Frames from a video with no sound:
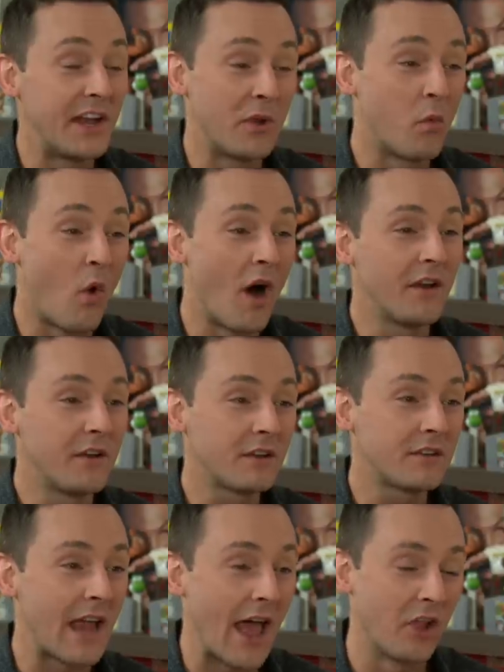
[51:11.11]
need
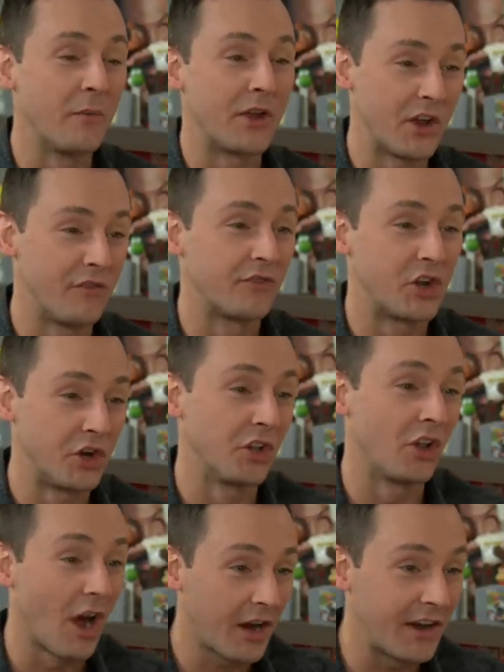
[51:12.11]
one element of good
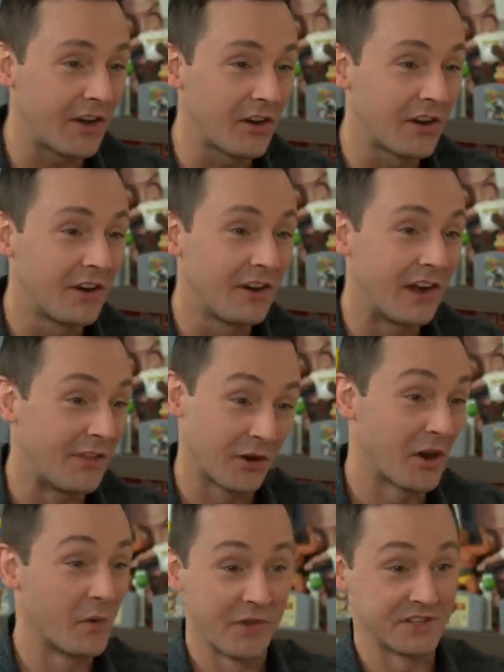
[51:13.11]
luck here, and they're
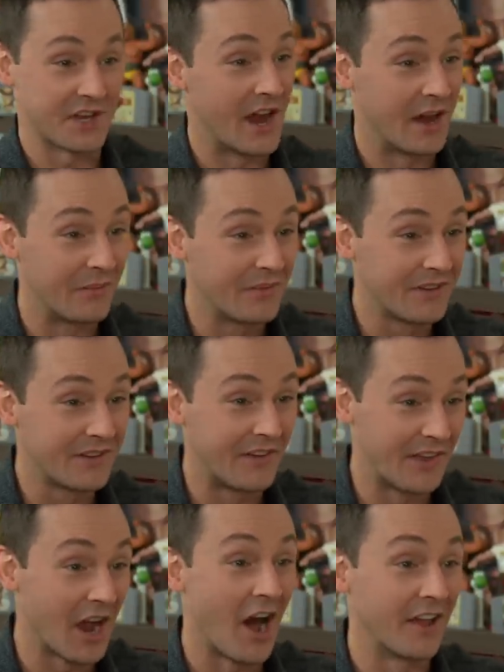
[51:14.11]
going to win this game.
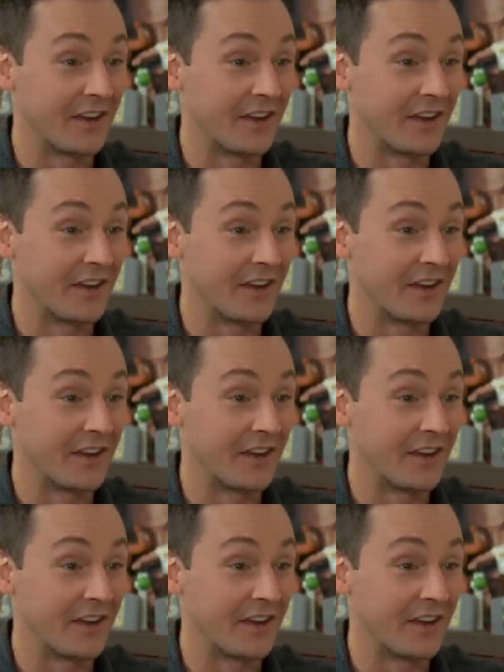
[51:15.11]
And they got